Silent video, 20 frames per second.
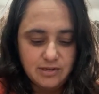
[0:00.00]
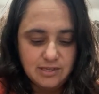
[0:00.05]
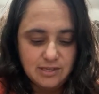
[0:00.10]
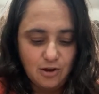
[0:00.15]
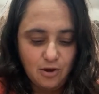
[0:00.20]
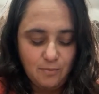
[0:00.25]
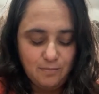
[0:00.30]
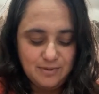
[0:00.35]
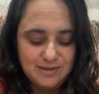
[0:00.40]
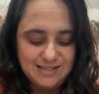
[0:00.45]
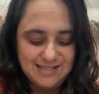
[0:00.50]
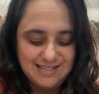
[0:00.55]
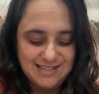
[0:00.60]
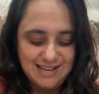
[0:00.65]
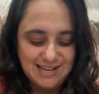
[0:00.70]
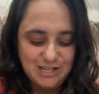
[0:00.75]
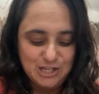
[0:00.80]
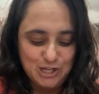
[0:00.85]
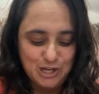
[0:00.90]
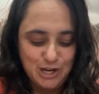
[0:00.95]

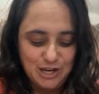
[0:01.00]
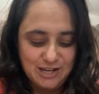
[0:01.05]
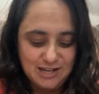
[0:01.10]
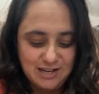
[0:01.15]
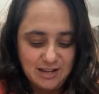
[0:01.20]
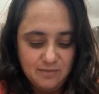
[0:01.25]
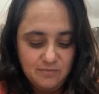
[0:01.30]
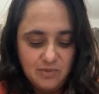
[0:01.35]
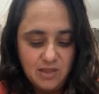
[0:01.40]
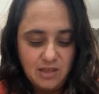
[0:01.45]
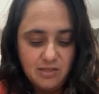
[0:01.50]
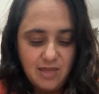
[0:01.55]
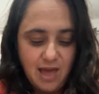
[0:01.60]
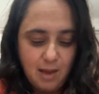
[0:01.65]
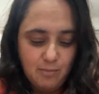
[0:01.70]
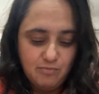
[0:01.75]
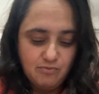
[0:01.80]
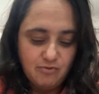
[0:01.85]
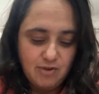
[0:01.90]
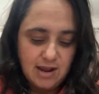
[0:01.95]
opposition
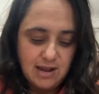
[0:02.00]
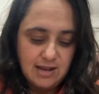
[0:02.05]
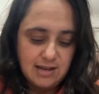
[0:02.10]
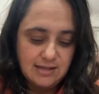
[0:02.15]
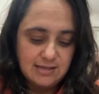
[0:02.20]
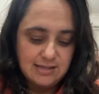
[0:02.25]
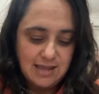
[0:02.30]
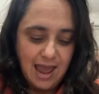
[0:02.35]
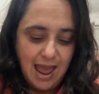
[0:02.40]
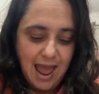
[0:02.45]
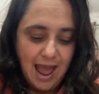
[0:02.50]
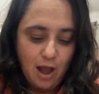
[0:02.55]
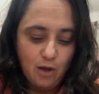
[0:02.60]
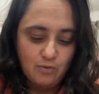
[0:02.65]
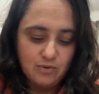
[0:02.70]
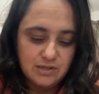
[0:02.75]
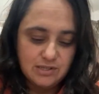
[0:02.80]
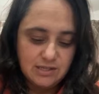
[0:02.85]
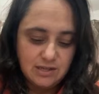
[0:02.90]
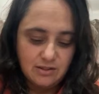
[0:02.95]
that brings
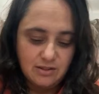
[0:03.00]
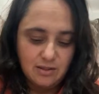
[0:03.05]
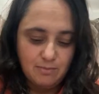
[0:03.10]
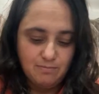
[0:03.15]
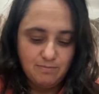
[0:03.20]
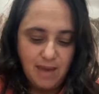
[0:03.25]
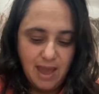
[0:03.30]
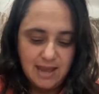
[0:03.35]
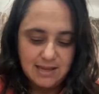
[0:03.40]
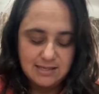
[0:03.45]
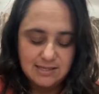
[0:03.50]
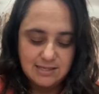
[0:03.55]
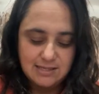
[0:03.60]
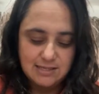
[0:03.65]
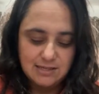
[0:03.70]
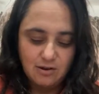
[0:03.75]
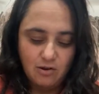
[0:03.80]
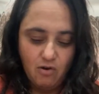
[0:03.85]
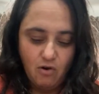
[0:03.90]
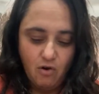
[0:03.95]
out the
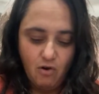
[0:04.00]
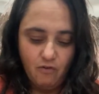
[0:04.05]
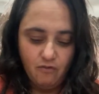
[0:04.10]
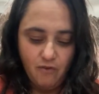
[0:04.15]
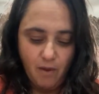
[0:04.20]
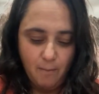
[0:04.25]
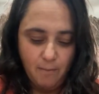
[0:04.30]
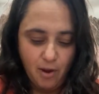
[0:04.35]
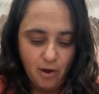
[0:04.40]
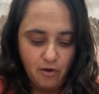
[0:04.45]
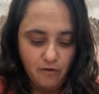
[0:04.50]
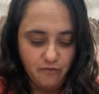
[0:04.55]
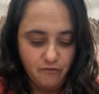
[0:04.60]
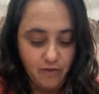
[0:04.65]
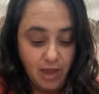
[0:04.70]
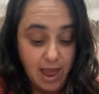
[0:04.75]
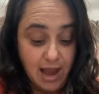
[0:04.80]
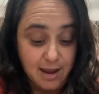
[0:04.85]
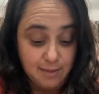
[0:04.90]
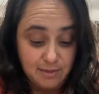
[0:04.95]
best of
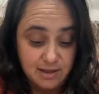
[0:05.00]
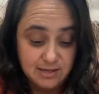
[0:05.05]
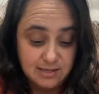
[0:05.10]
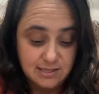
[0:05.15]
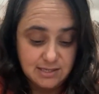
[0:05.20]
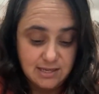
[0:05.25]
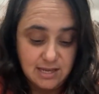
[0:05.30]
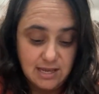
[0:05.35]
both elements.